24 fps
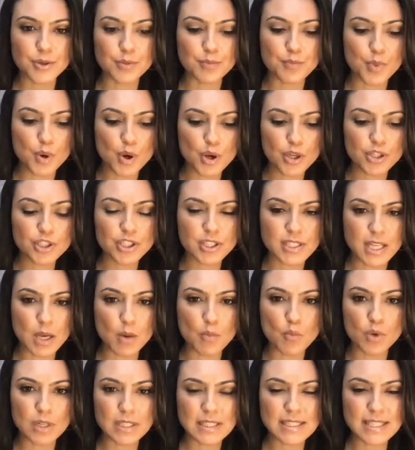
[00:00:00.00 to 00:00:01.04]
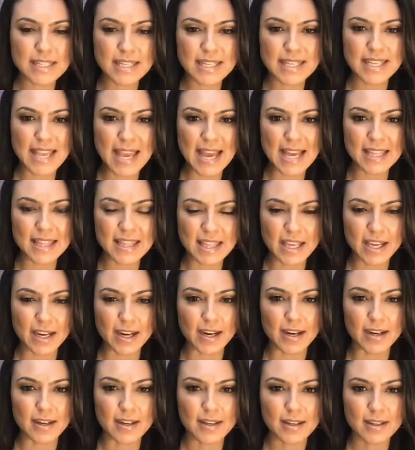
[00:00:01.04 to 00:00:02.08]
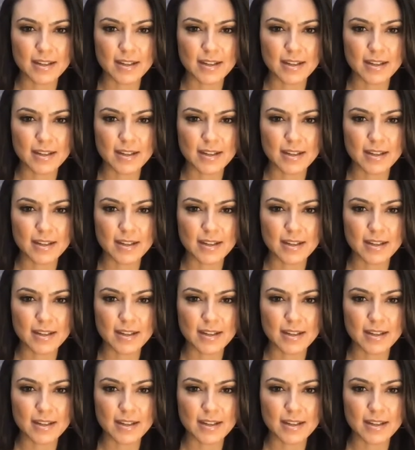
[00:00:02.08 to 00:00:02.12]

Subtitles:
push someone to get there.